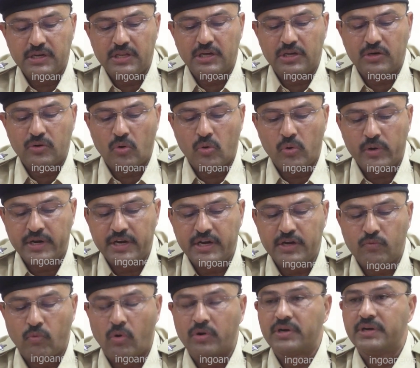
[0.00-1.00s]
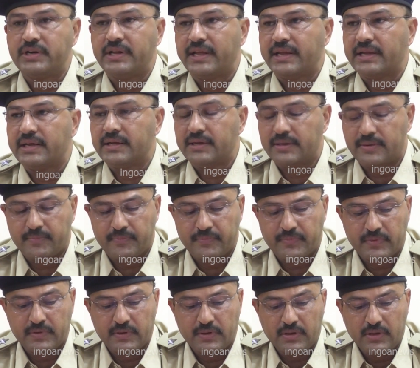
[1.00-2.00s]
near overhead water tank.
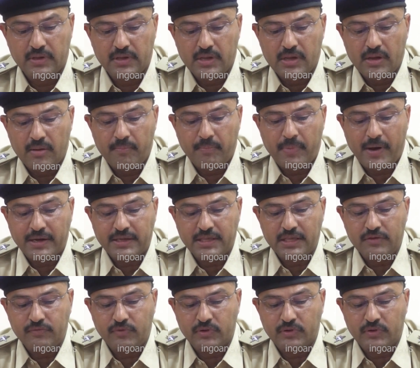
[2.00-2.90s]
Parking